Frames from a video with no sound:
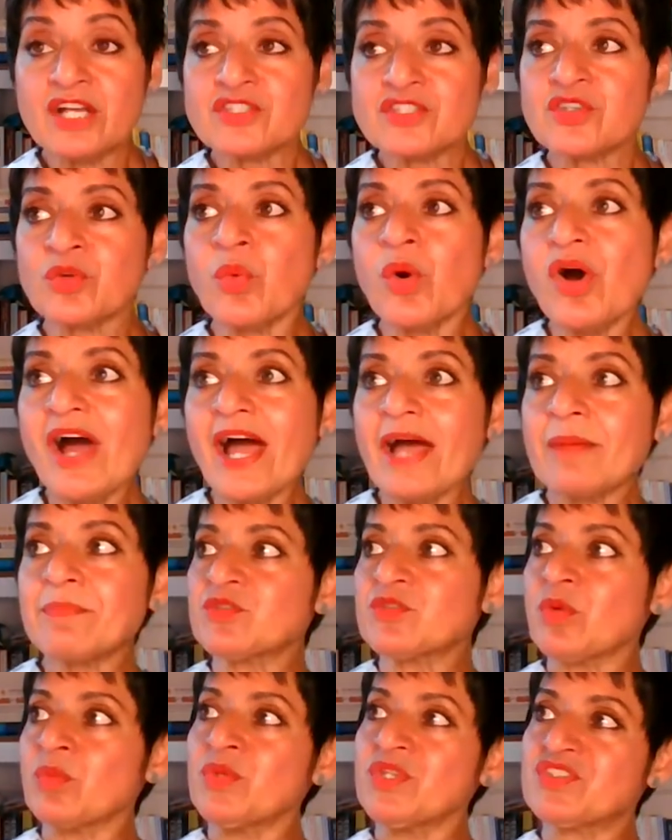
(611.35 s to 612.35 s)
So what
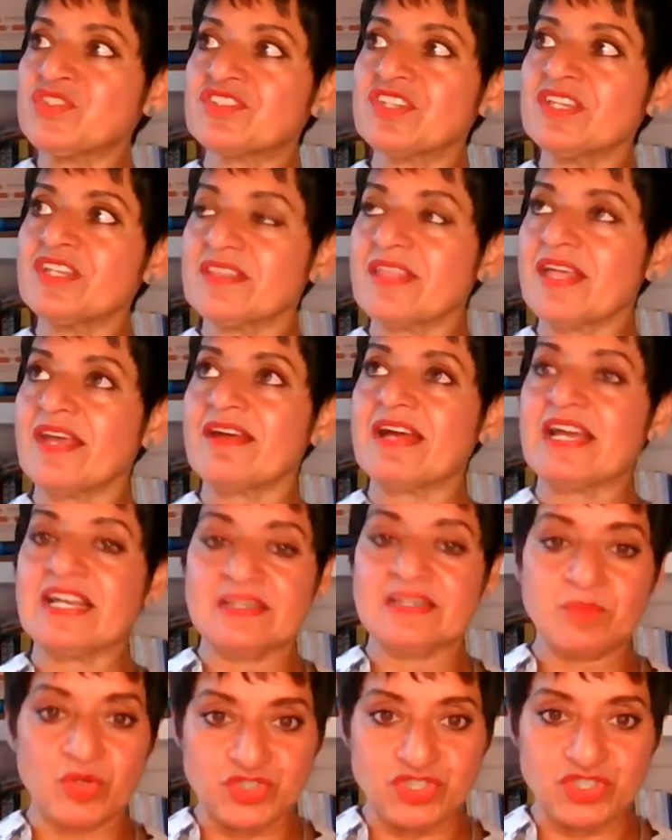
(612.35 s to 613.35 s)
happens when we sit there
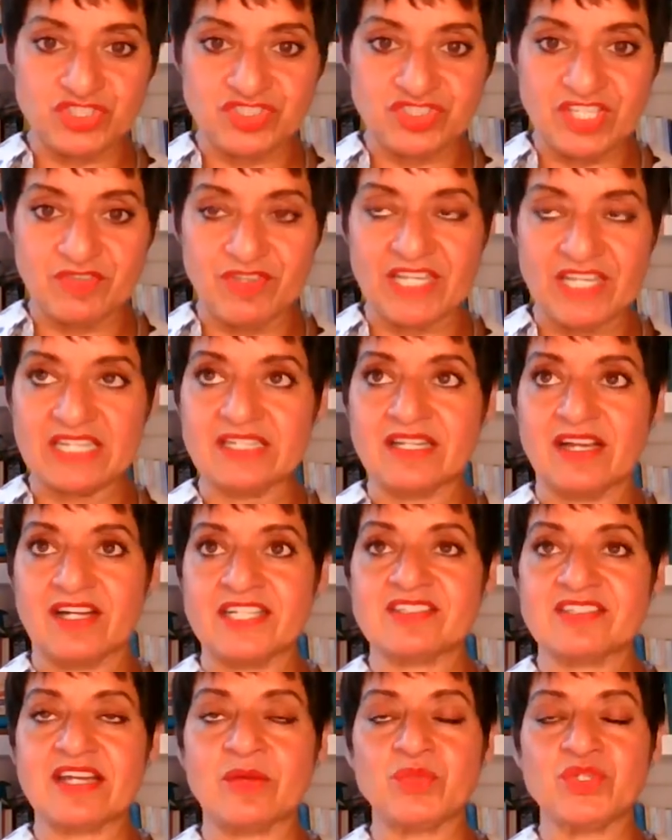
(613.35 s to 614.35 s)
watching TV at
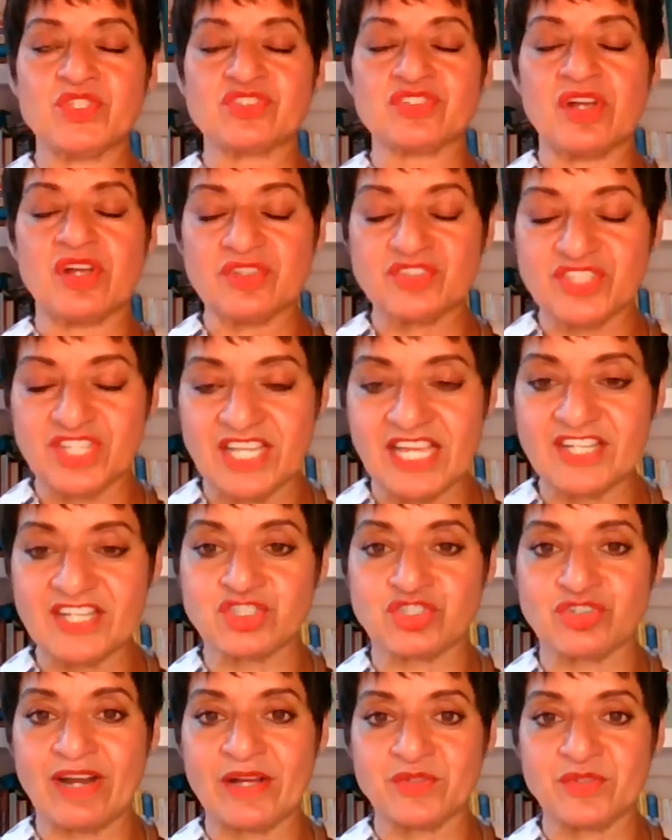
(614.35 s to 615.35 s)
night and we start to get
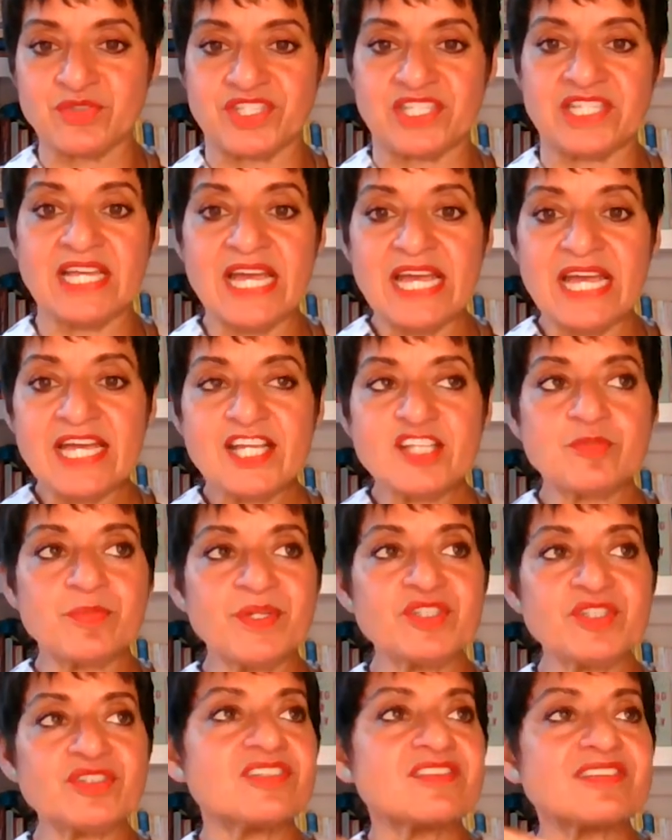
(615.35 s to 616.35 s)
drowsy? It's
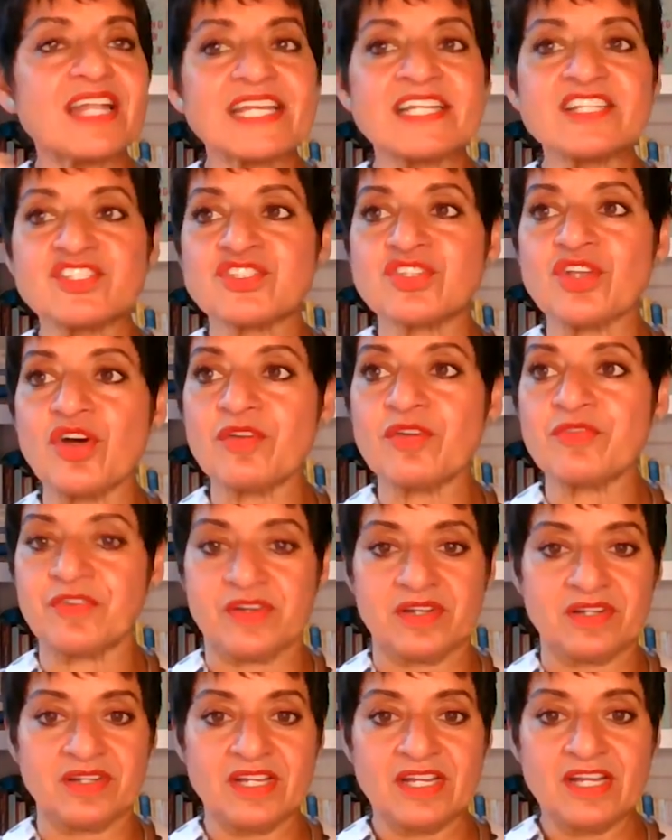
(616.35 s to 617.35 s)
because it's like a
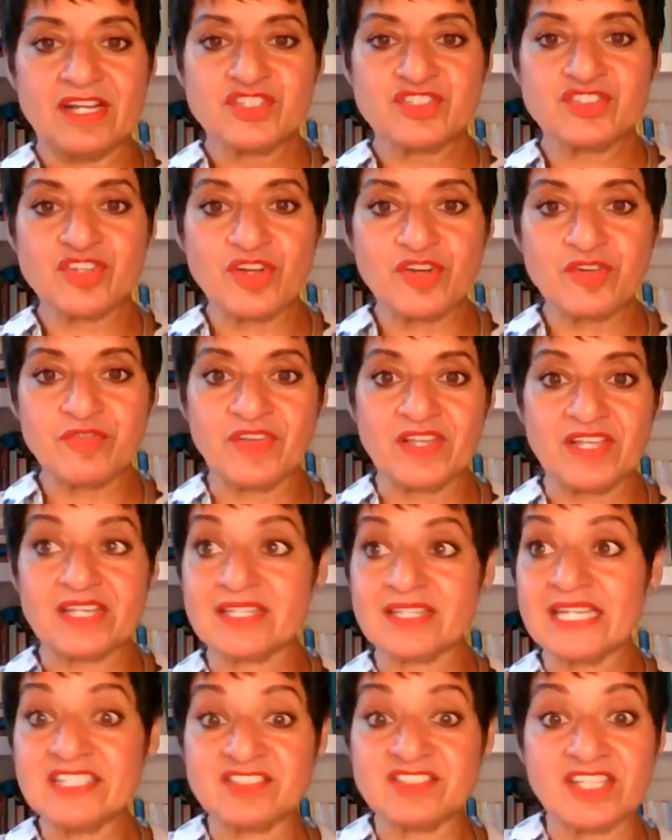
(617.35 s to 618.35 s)
surfer surfing
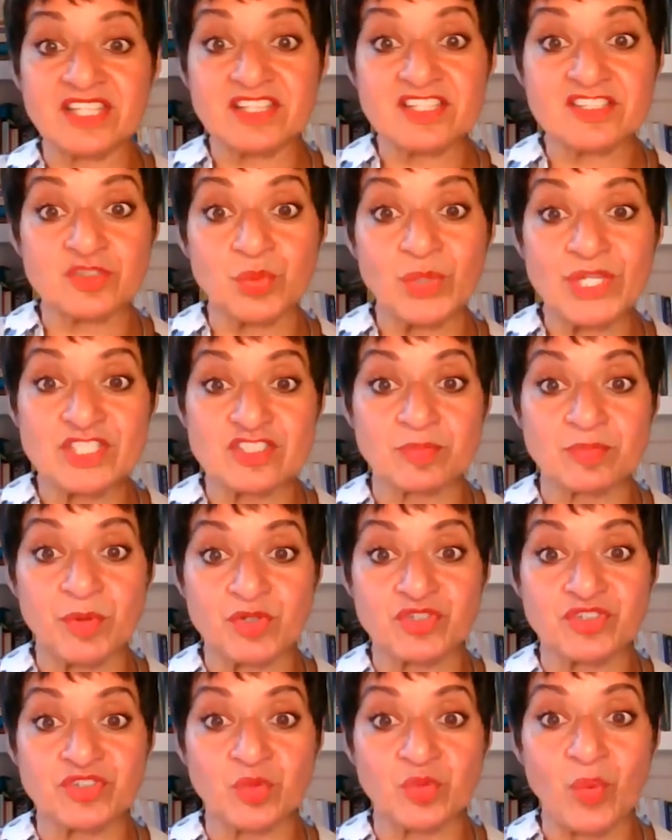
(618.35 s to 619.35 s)
and hitting the sweet
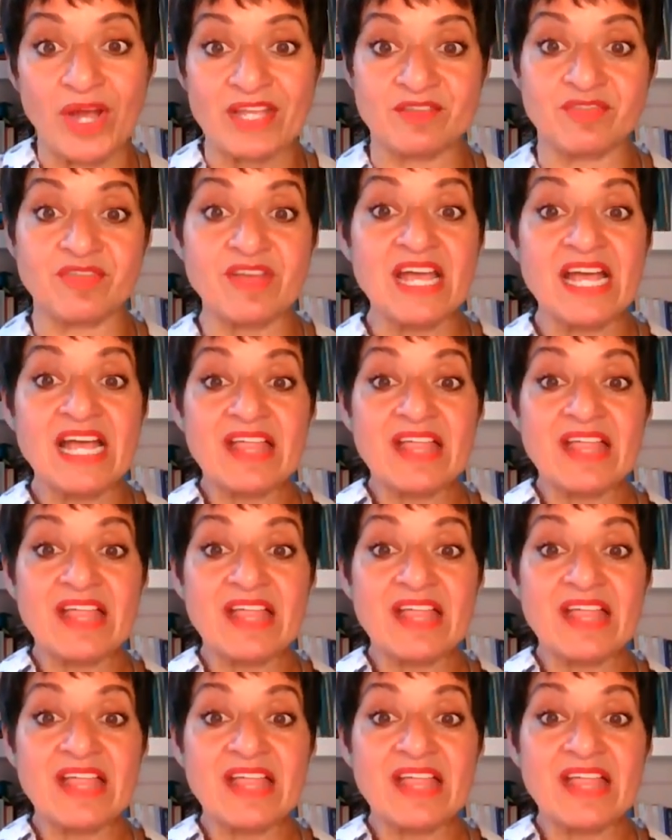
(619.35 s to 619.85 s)
spot on a wave.